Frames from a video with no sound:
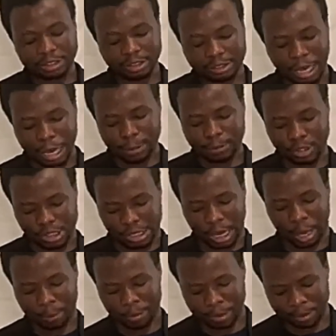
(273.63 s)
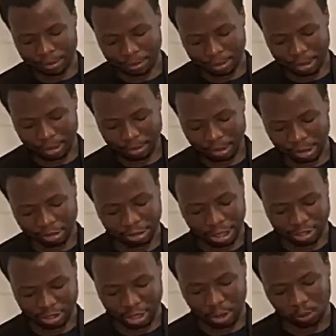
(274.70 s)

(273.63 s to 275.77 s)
Yet the time is coming and has